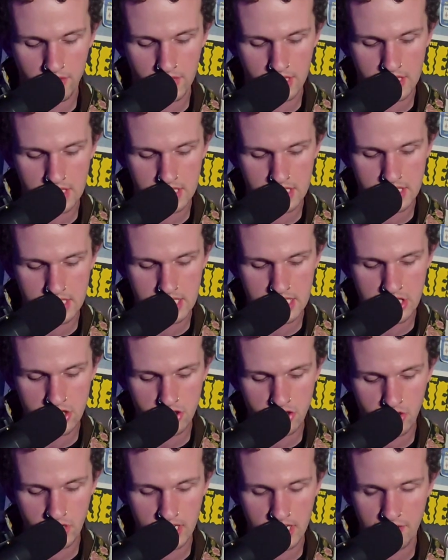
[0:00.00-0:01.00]
on the D
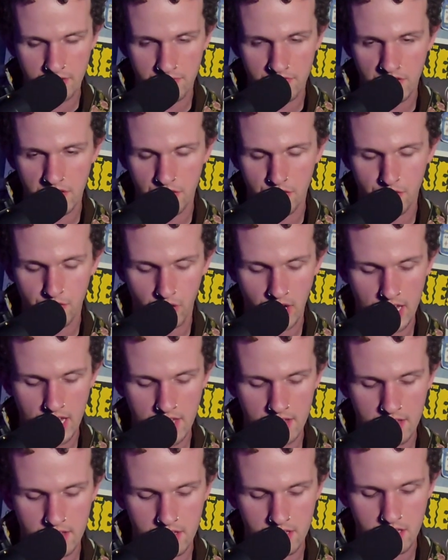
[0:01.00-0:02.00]
string 5th
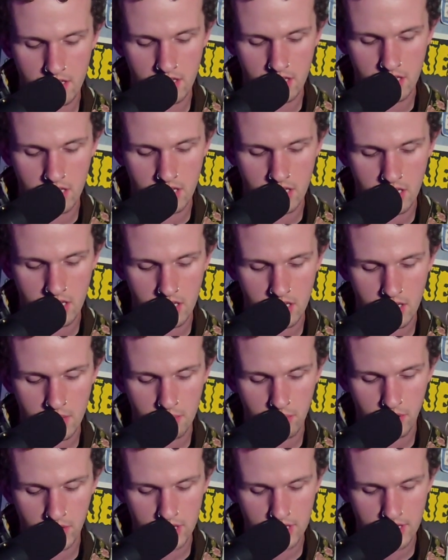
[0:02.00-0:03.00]
fret,
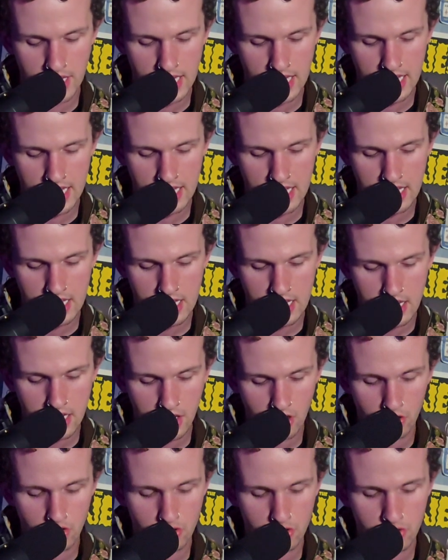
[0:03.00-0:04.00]
play that,
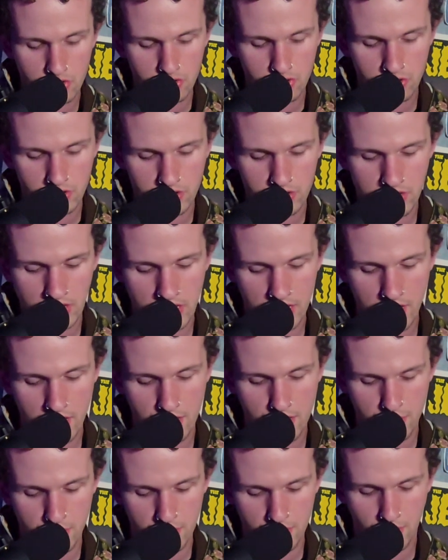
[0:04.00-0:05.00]
go 2 strings
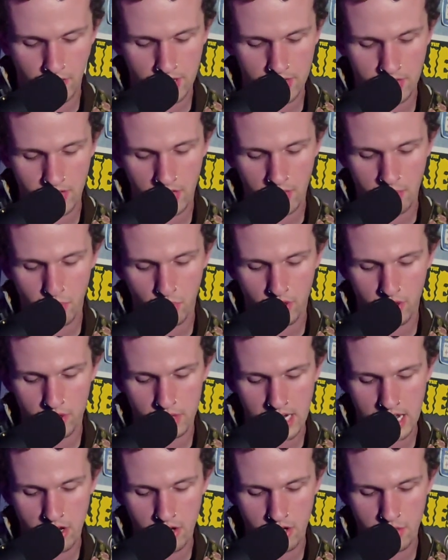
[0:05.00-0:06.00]
down, 3 frets up, where
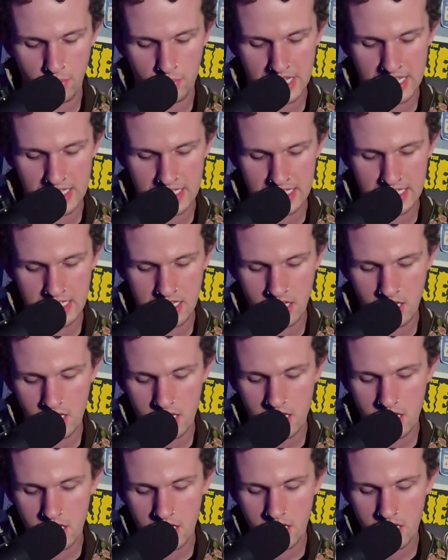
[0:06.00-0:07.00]
now your pinky
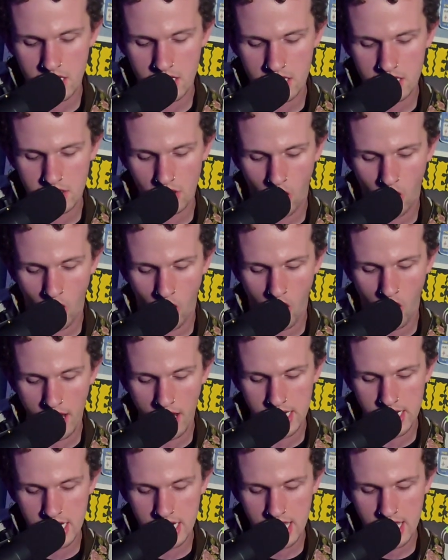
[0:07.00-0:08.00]
is
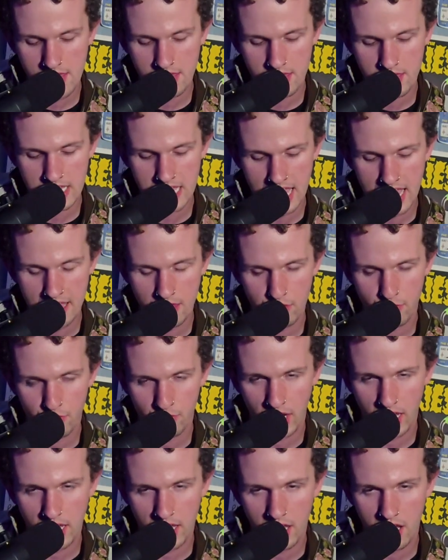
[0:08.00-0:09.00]
on the 8th
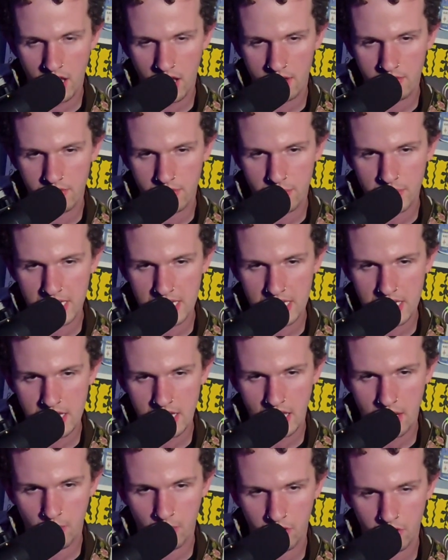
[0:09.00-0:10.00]
fret of the B,
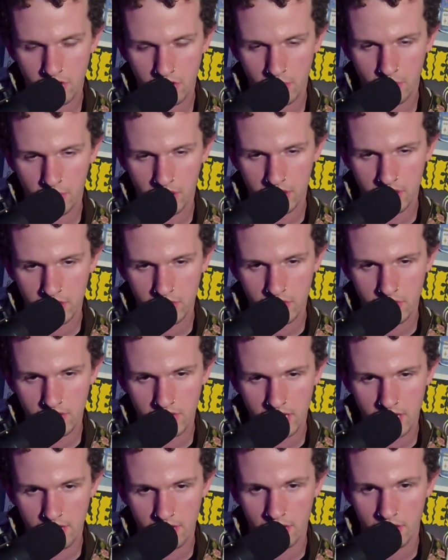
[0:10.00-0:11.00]
and we're just going to pluck those
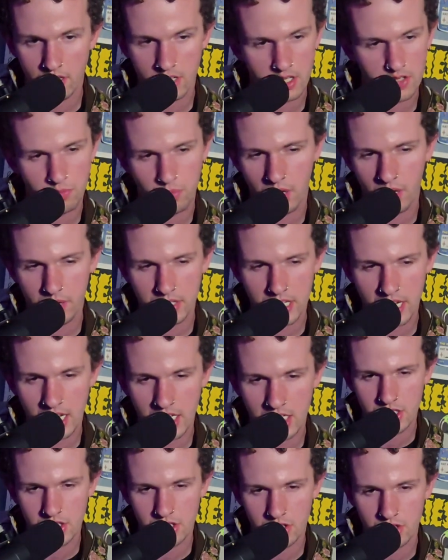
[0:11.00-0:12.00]
together. It's probably
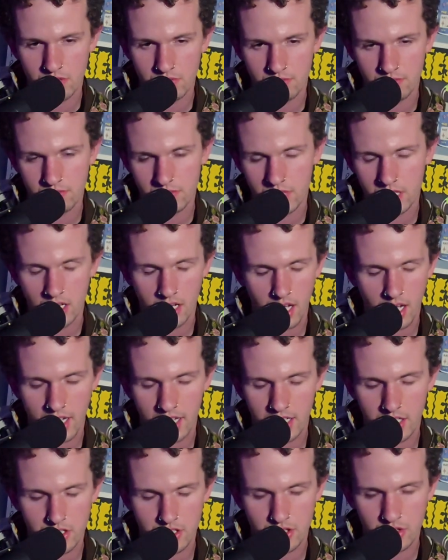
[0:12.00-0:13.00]
in tune.
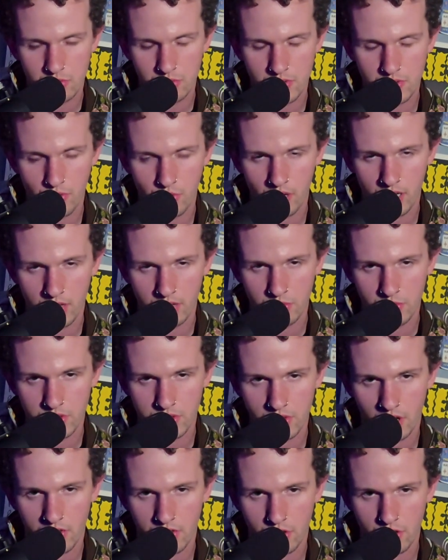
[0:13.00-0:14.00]
I didn't tune before
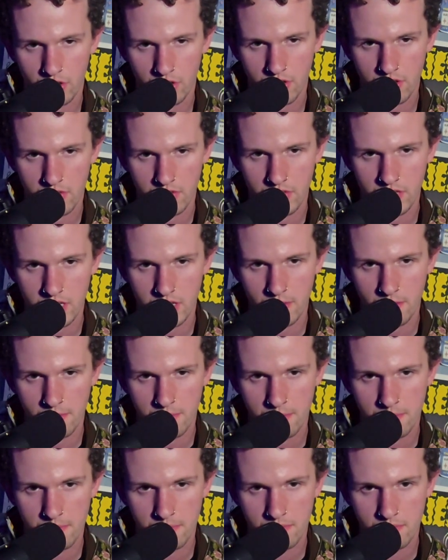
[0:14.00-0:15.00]
I started this video.
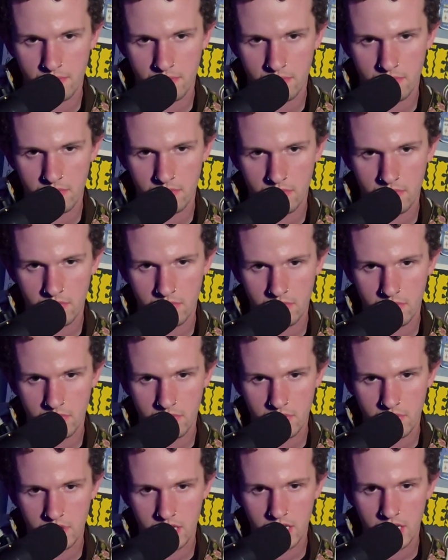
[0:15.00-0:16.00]

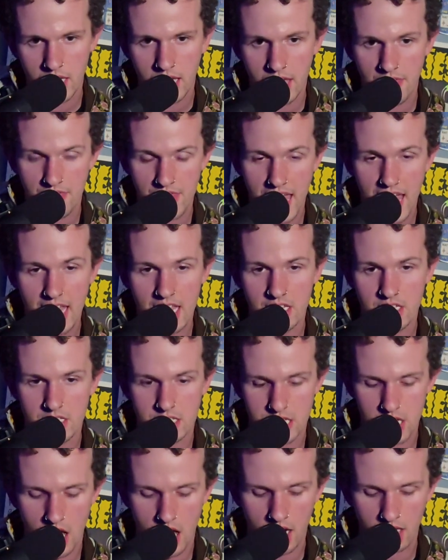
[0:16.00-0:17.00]
And that is
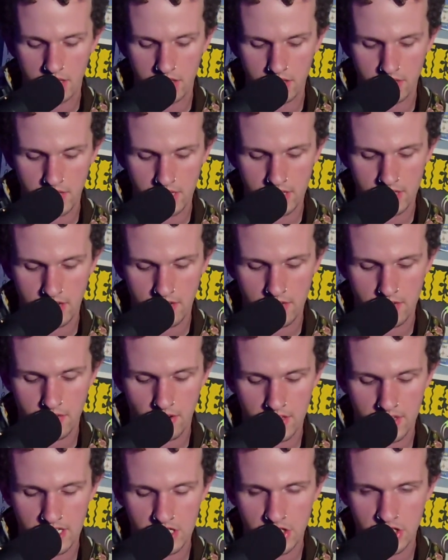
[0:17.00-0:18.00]
the octave. That's how you
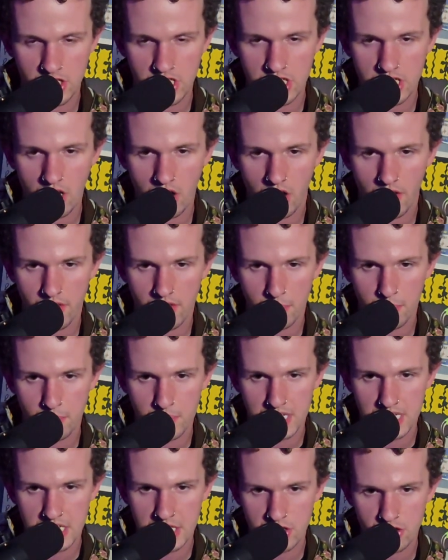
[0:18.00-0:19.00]
find the G on the
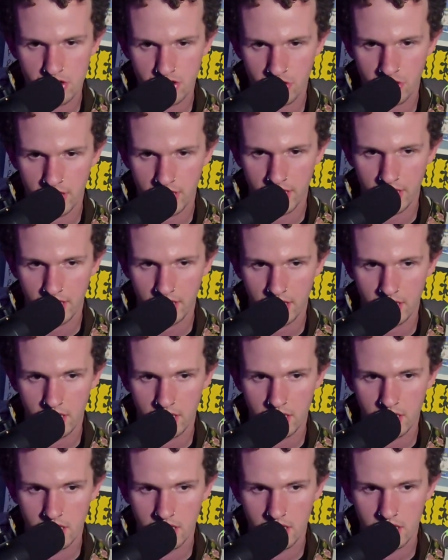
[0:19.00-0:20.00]
B string.
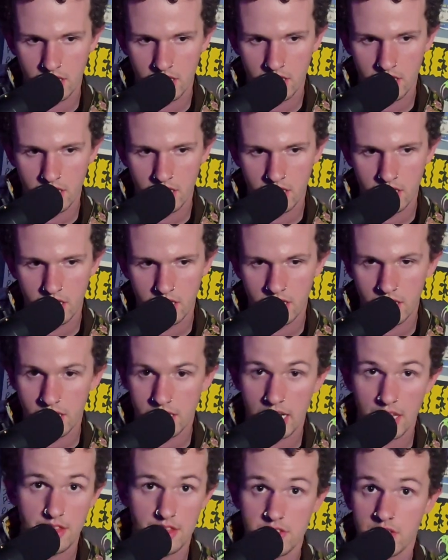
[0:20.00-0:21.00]

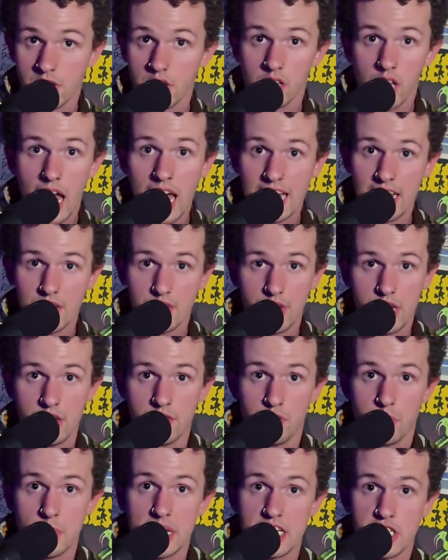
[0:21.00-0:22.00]
Now, this is a lot of
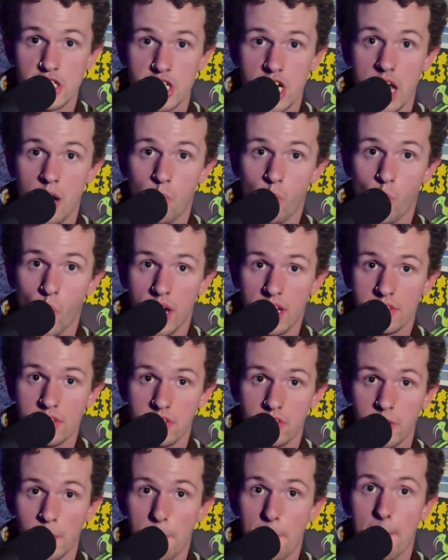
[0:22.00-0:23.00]
information at
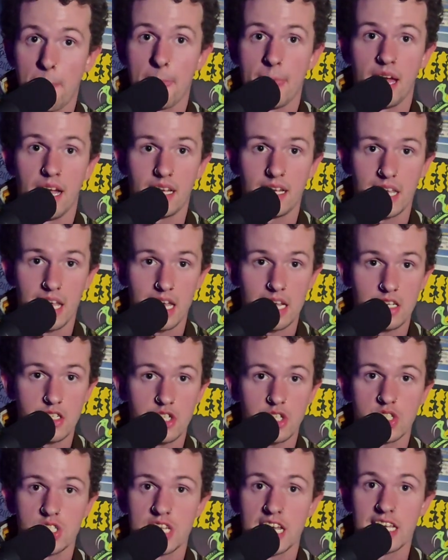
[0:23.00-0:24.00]
once. Again,
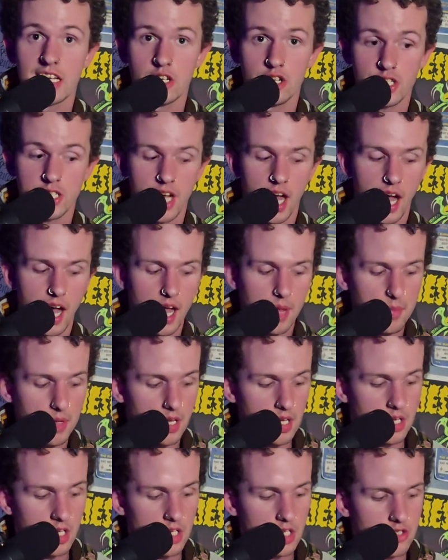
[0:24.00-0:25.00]
just take your time.
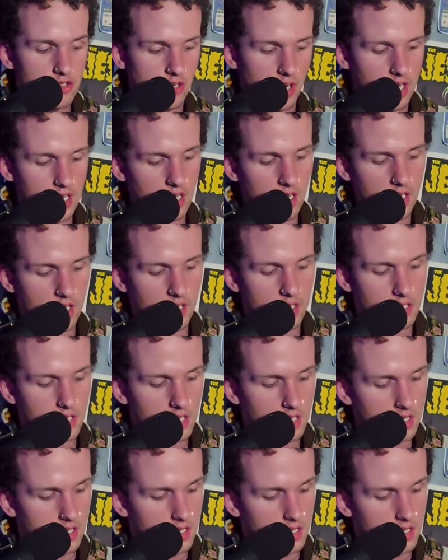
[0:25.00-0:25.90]
Try to